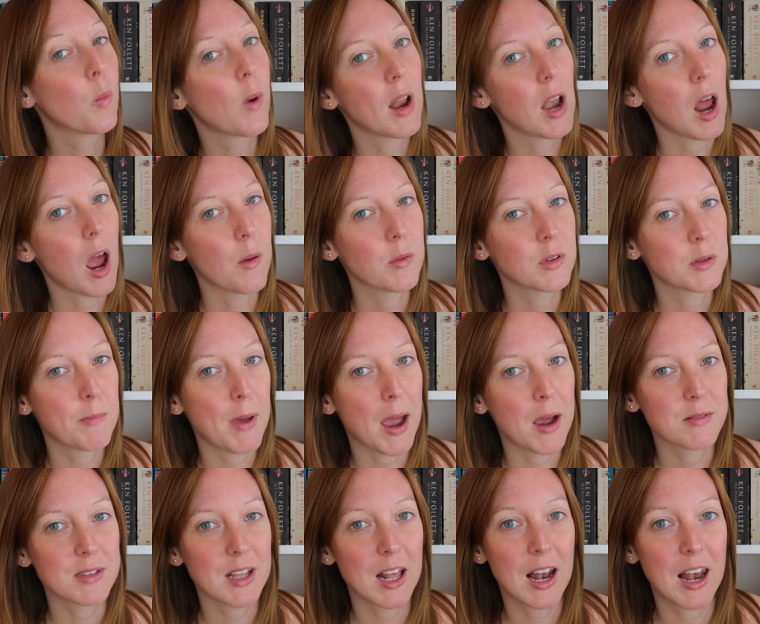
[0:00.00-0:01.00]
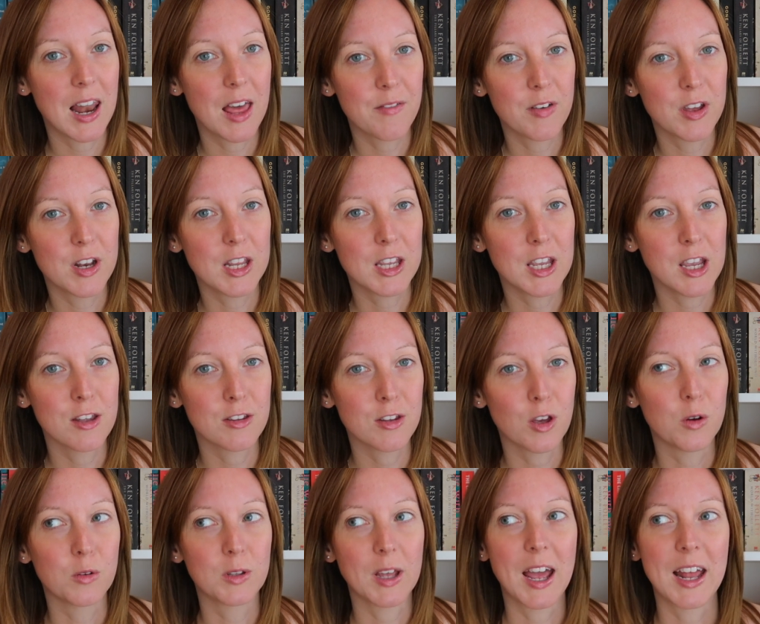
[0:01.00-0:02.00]
when I was about eleven years
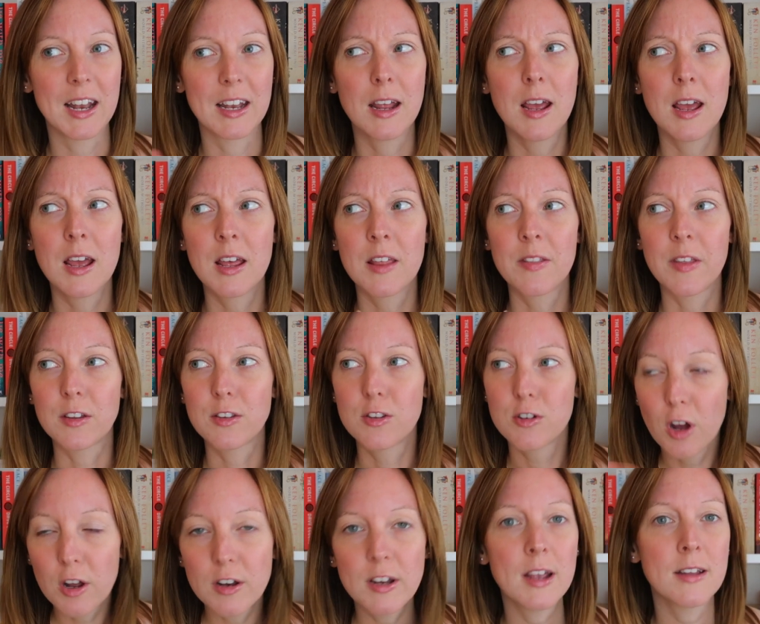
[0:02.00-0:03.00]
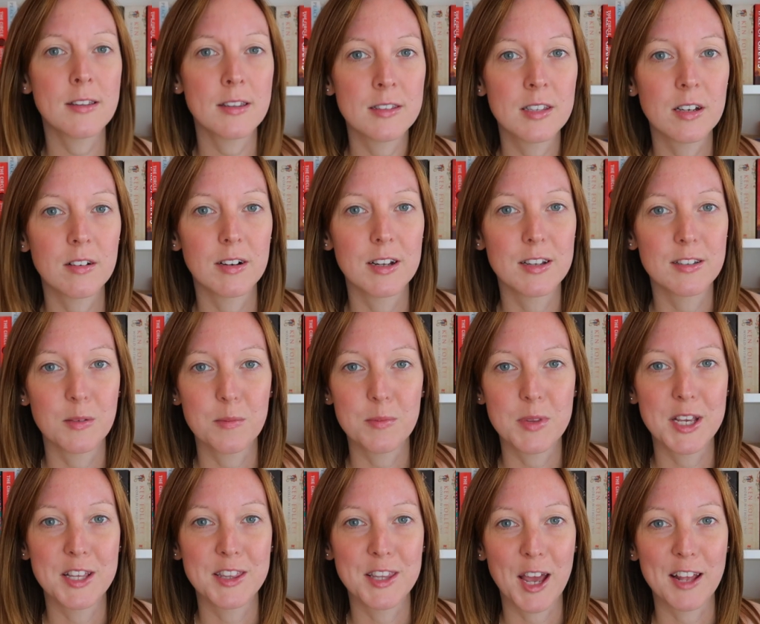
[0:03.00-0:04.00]
old, and that's not necessarily
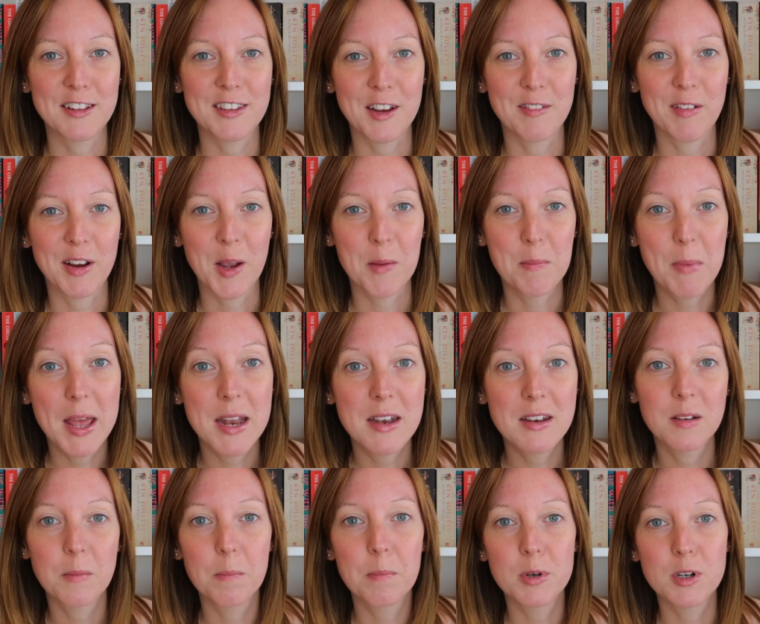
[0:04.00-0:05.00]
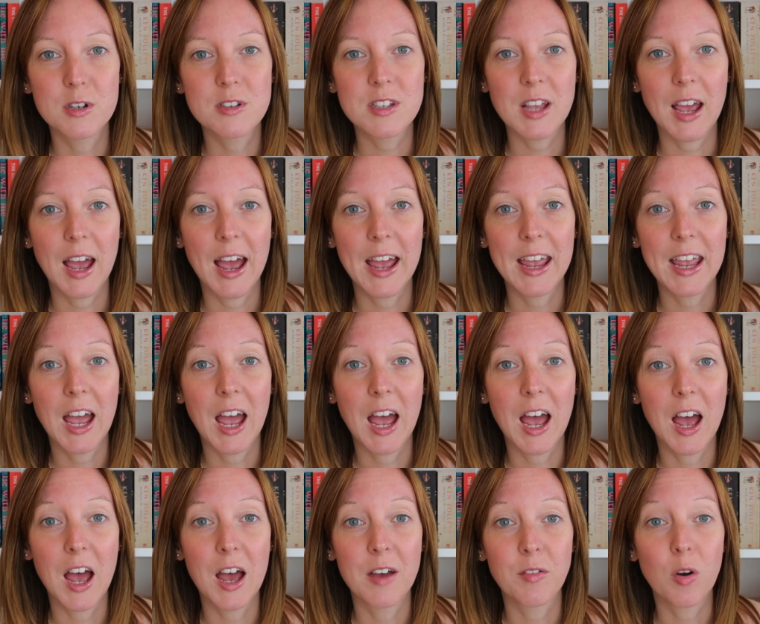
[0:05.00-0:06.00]
something that I recommend, but I
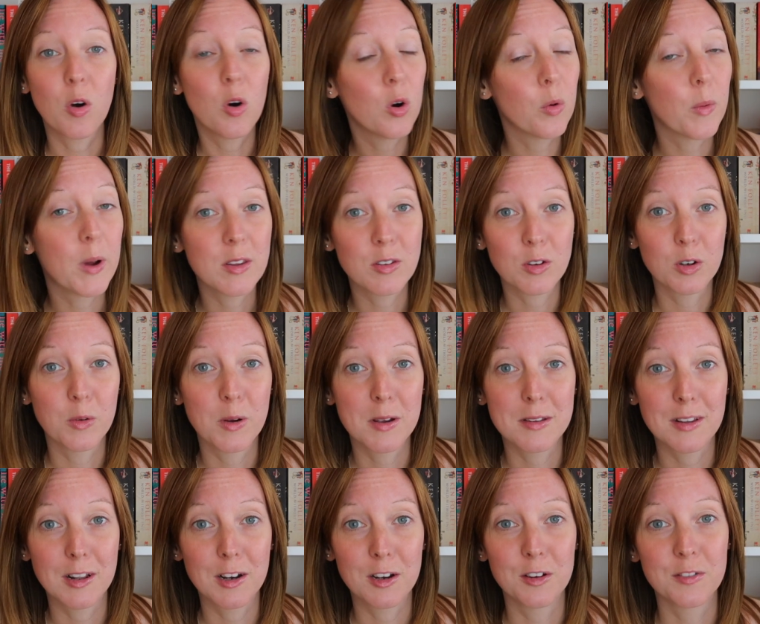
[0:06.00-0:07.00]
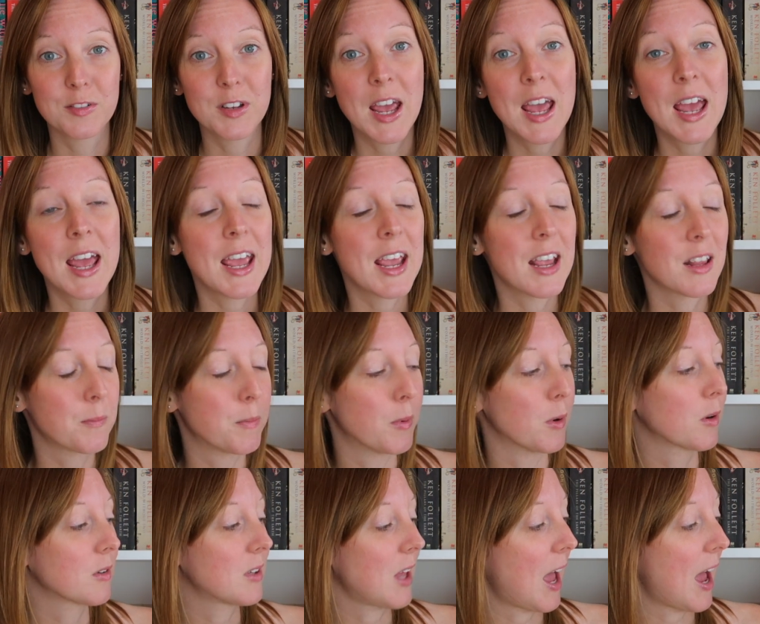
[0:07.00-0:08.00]
have always always loved his
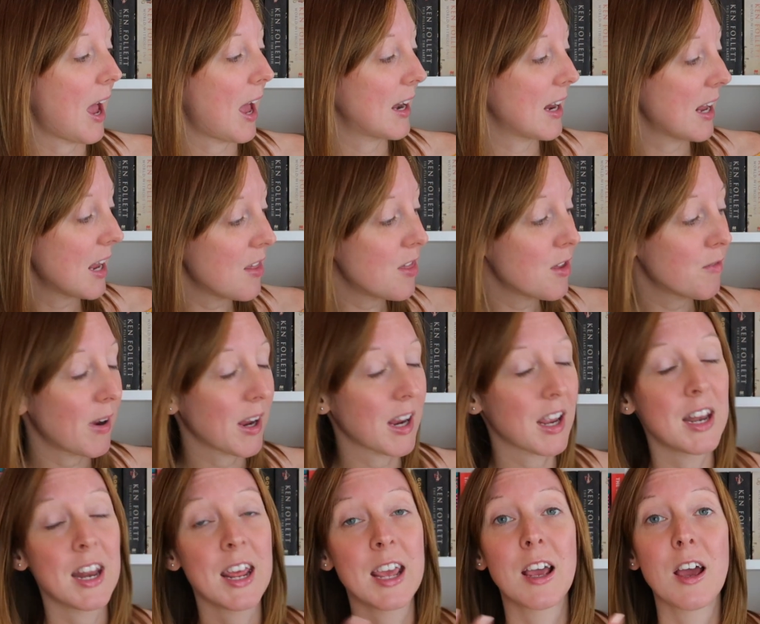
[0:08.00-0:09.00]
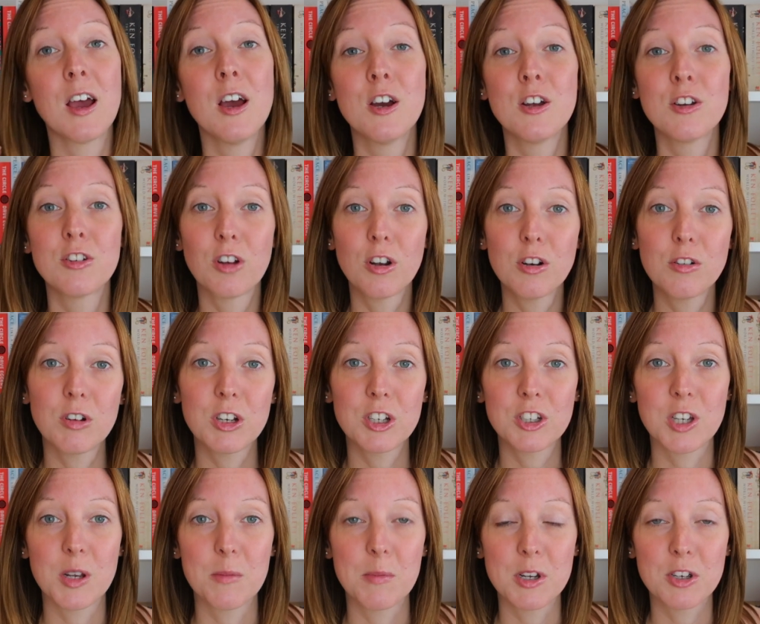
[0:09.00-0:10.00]
books. And in The Reckoning, John
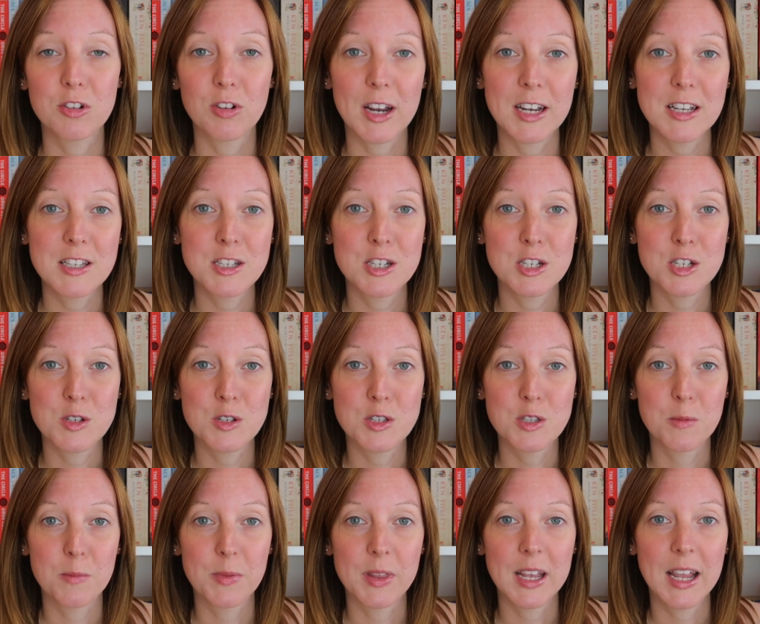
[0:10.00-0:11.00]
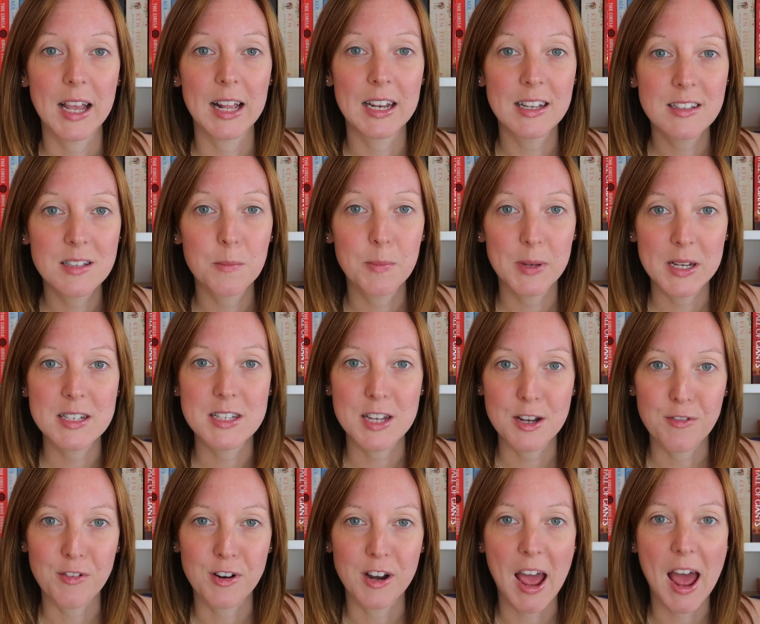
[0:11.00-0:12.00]
Grisham tries to do something a little bit
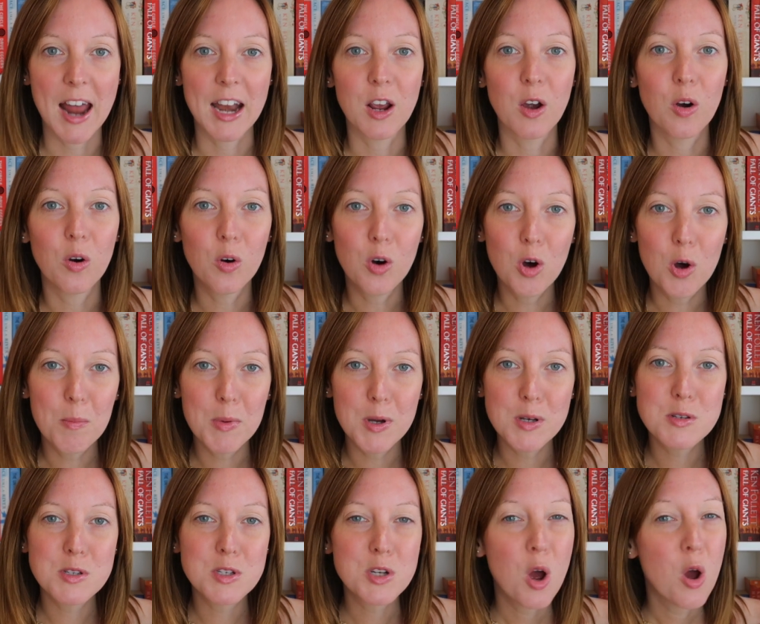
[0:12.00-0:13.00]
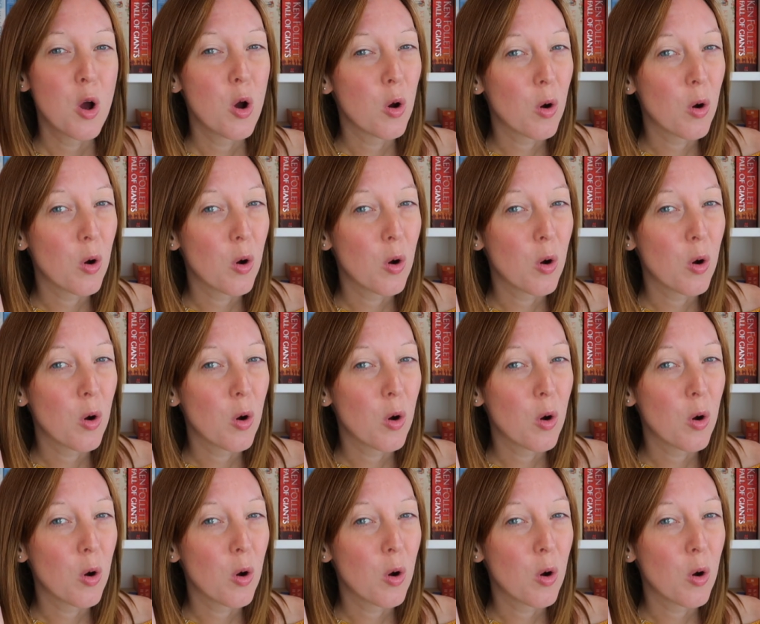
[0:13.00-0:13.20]
different, and it almost